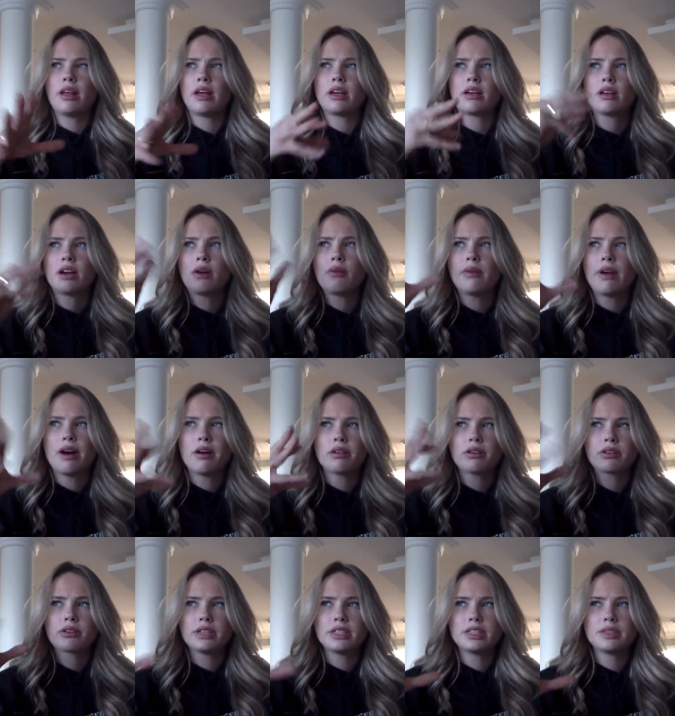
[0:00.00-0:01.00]
like
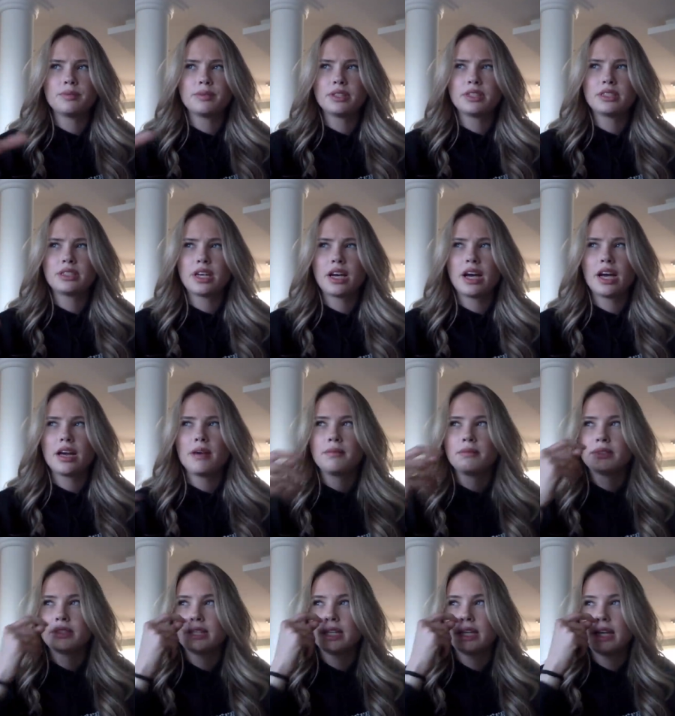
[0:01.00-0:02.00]
around Christmas
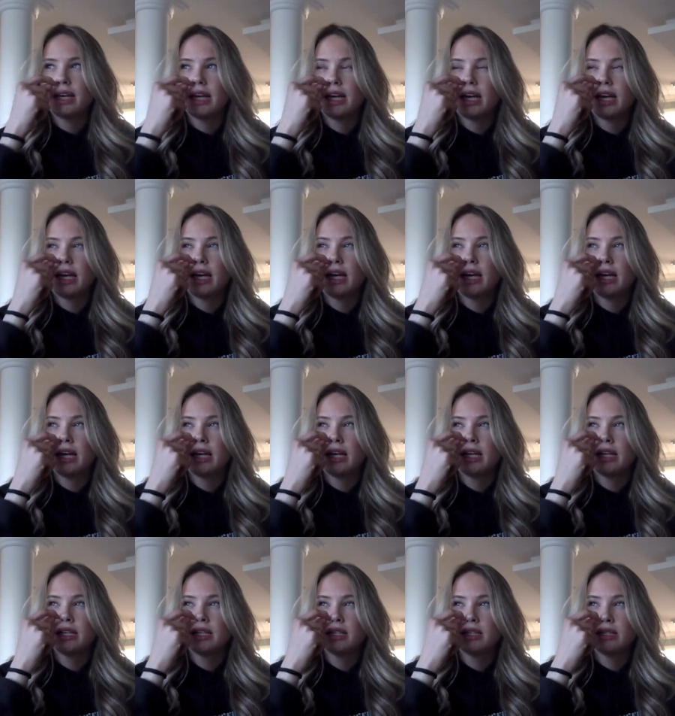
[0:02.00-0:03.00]
times
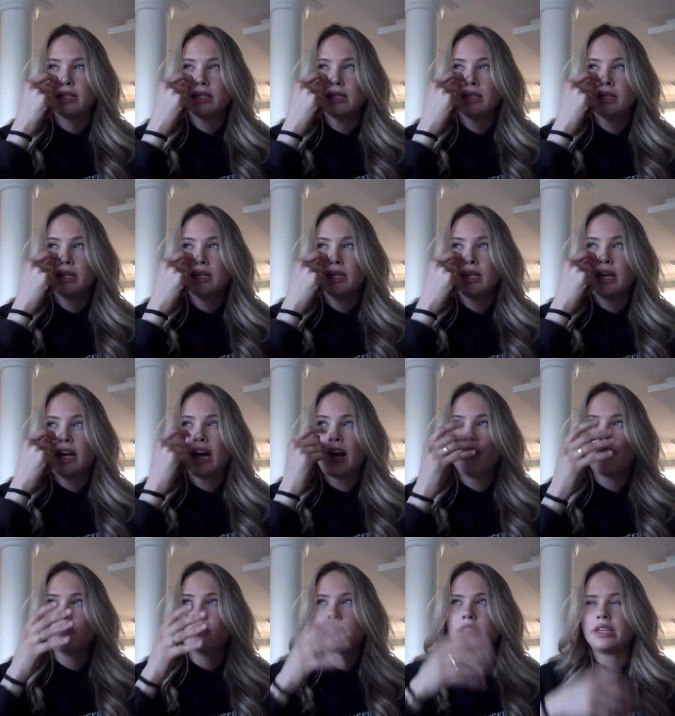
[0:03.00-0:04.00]
and
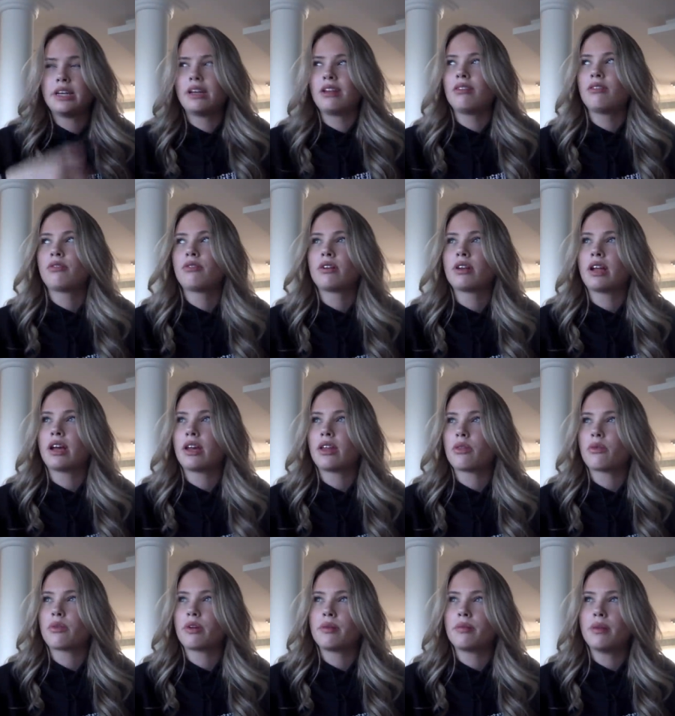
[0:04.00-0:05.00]
I was ill for like
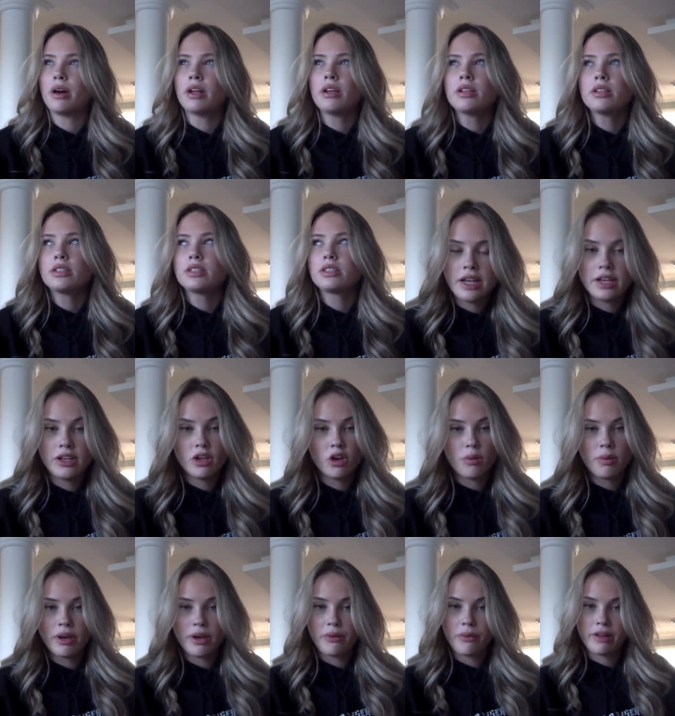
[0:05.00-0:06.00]
three months and
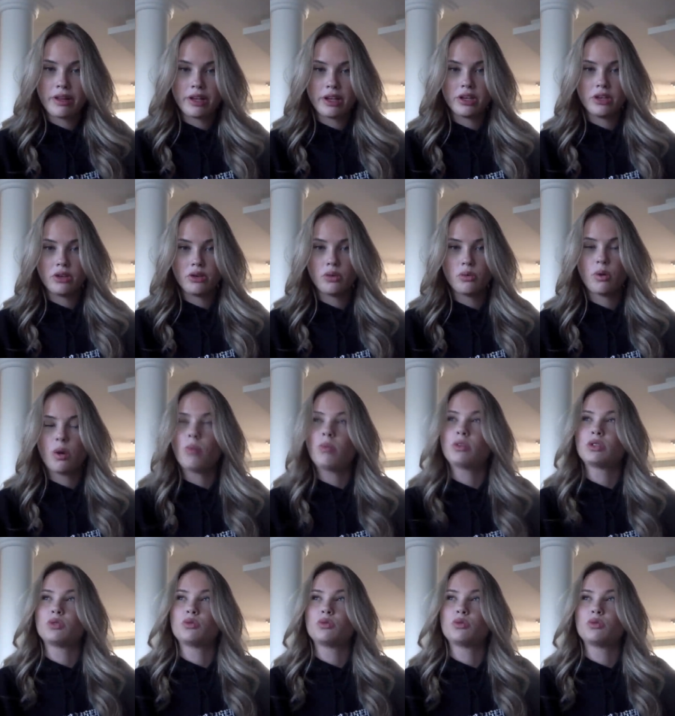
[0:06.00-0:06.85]
nobody really knew what